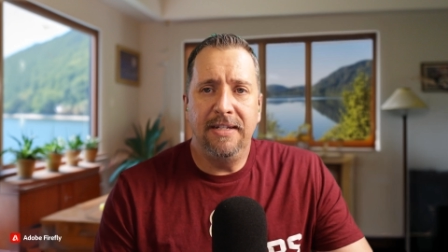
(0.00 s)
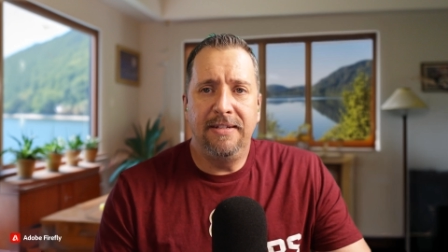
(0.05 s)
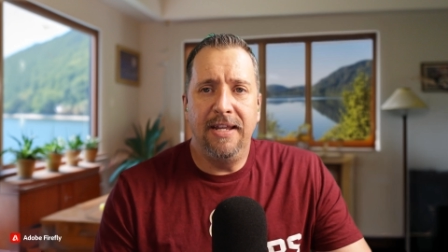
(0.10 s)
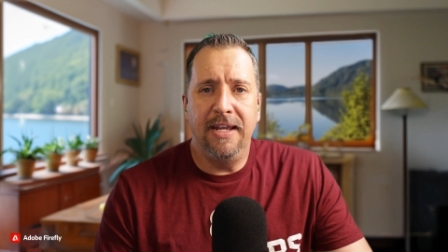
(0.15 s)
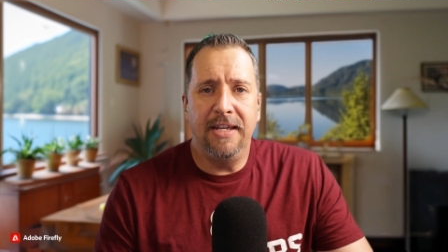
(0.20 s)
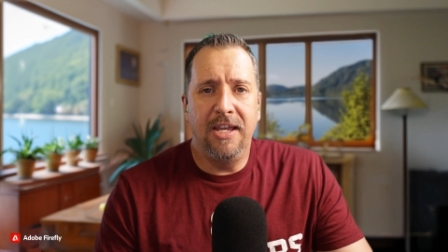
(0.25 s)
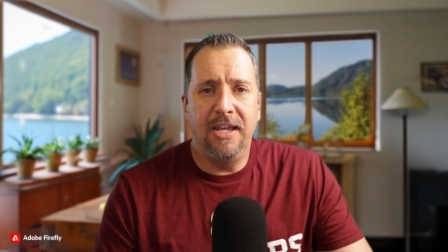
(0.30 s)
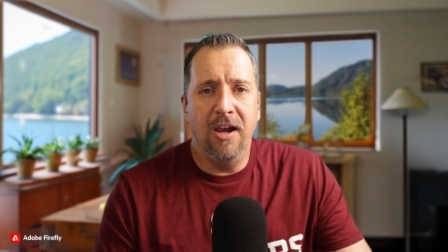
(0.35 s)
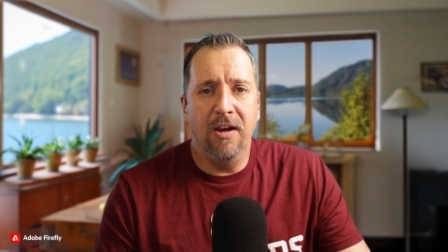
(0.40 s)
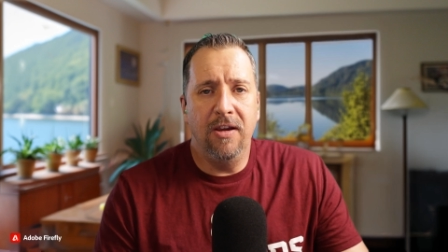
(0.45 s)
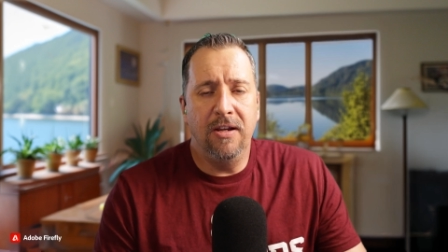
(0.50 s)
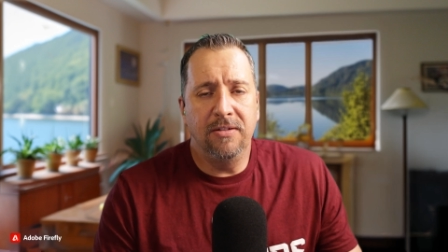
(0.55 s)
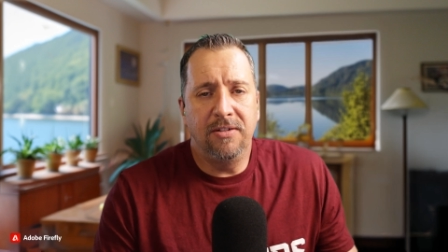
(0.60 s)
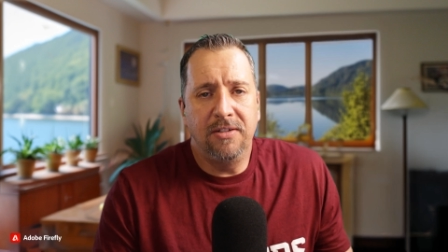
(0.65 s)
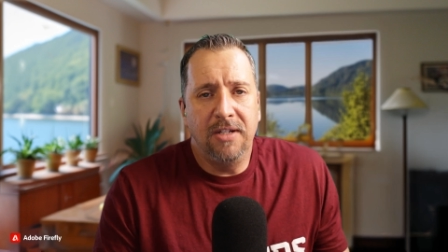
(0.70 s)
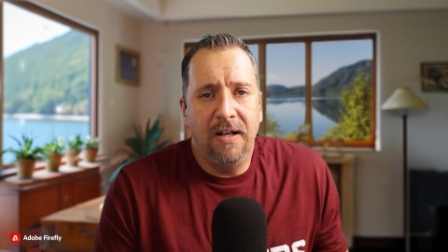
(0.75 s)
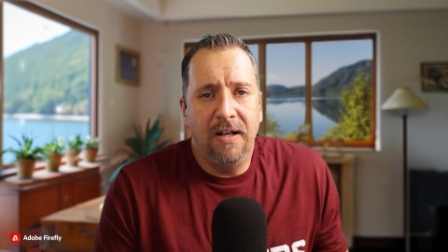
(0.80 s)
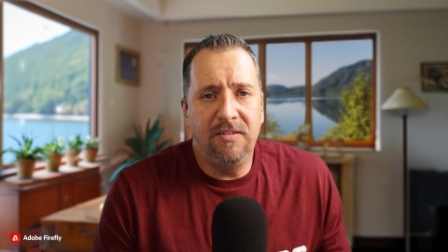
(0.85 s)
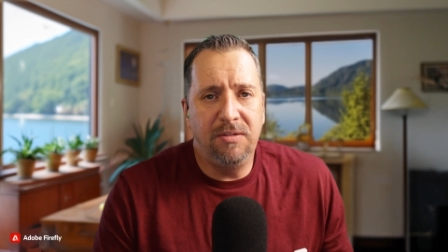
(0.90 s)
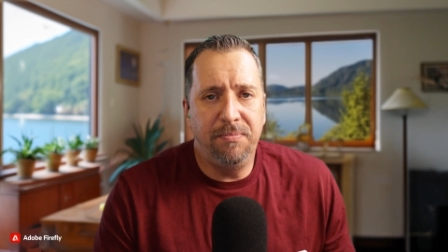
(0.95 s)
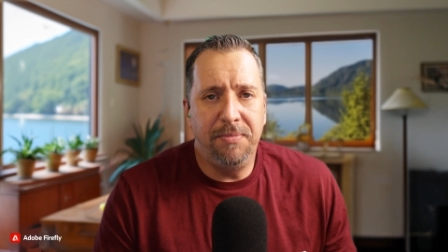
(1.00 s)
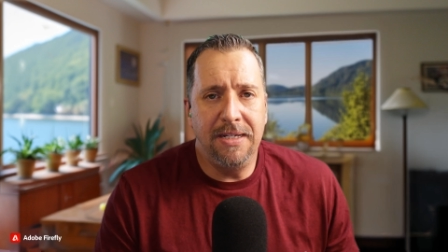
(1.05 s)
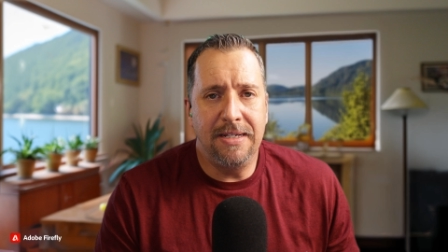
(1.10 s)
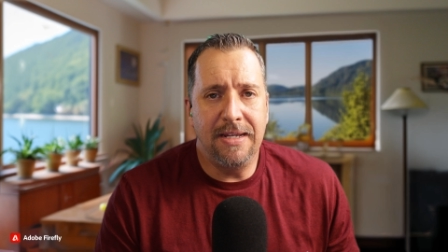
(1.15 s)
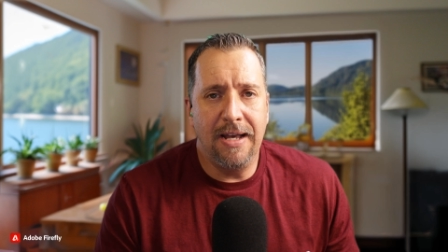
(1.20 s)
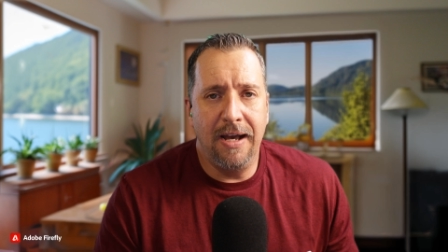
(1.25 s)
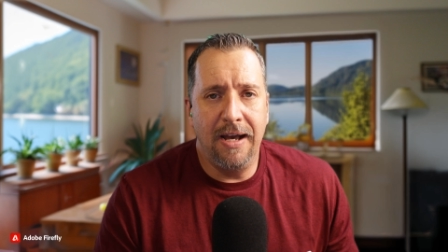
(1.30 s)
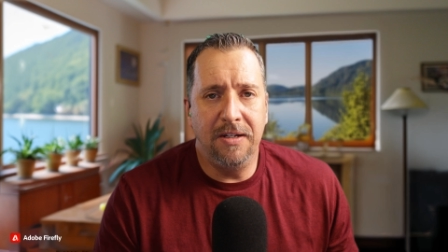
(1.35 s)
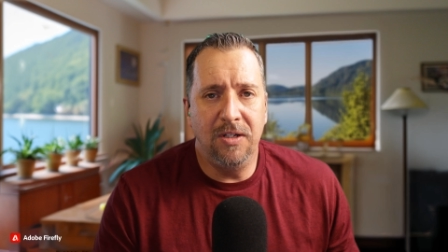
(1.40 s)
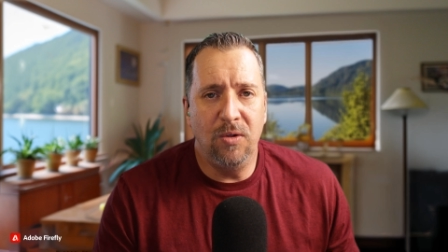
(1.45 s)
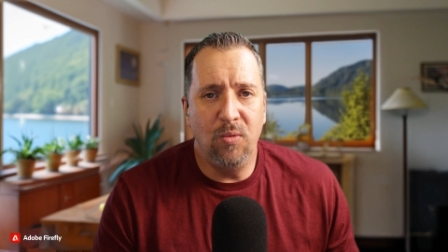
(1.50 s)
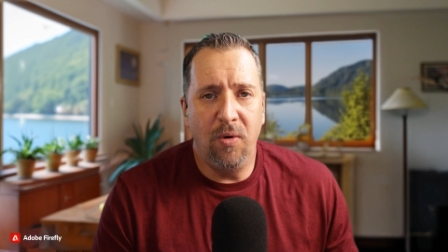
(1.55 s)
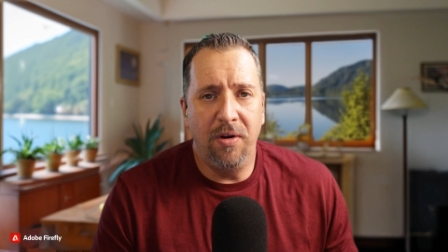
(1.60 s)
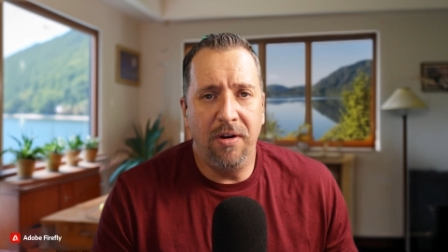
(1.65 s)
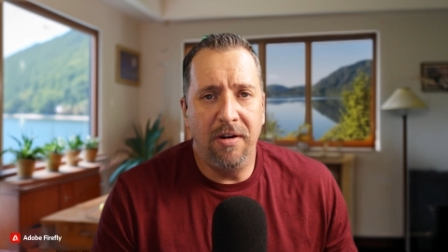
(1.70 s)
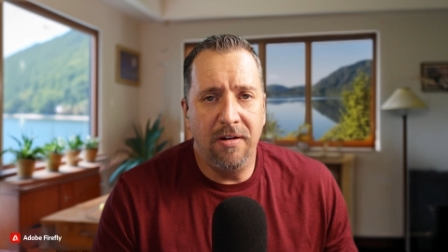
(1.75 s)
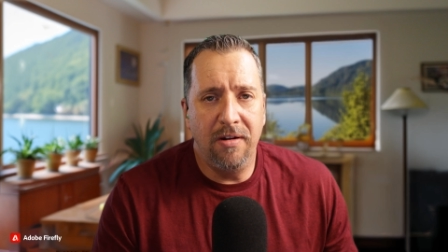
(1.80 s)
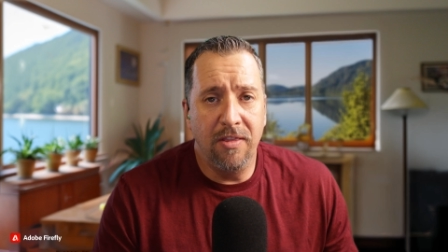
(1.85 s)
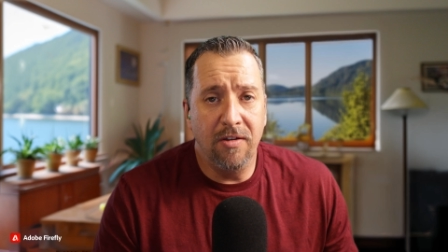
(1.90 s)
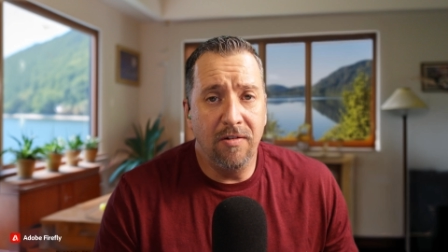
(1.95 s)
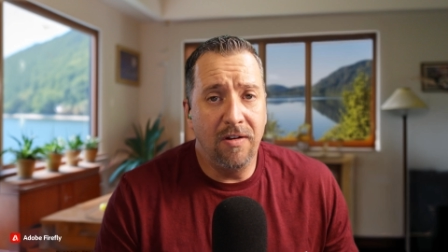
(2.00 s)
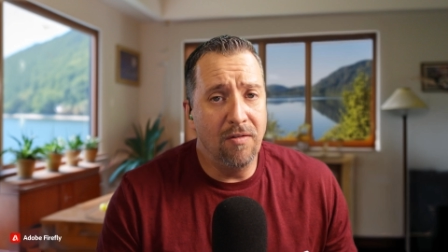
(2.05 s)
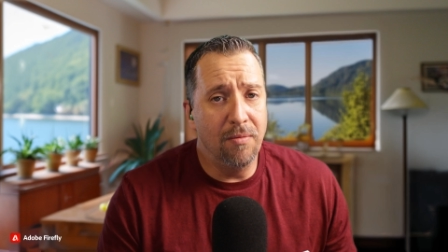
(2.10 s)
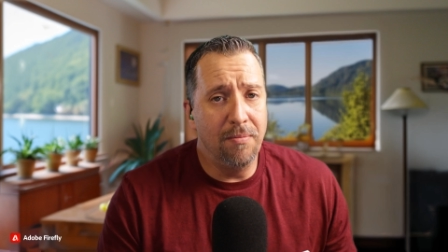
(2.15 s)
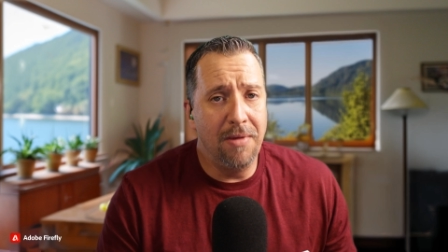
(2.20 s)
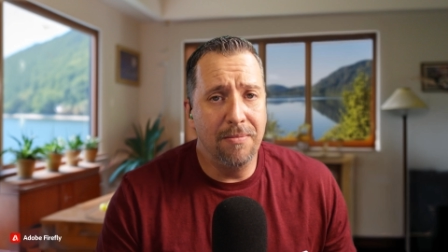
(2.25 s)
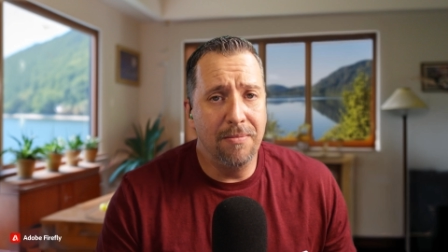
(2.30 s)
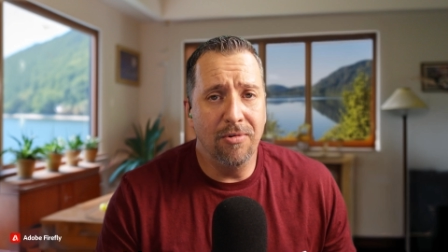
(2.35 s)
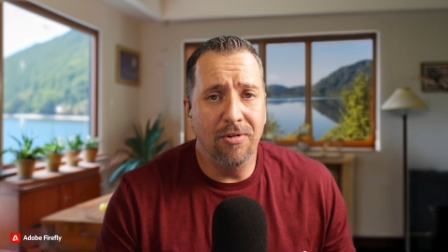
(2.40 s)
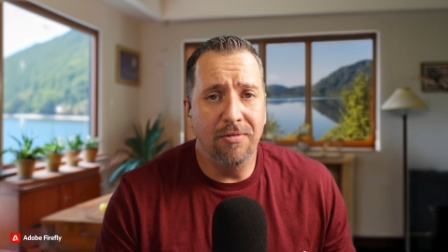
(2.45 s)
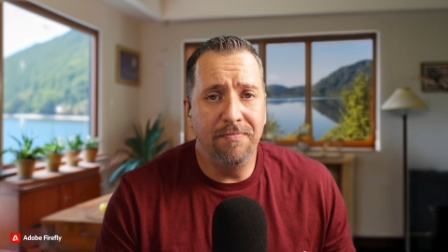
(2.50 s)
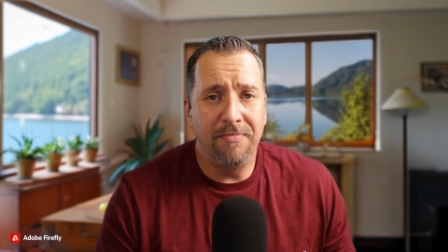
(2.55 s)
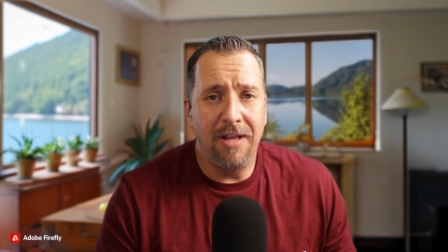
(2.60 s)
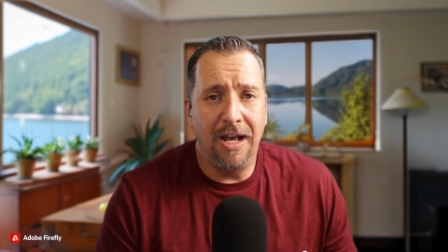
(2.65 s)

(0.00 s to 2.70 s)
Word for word: take care of yourselves, be kind to one another, and remember,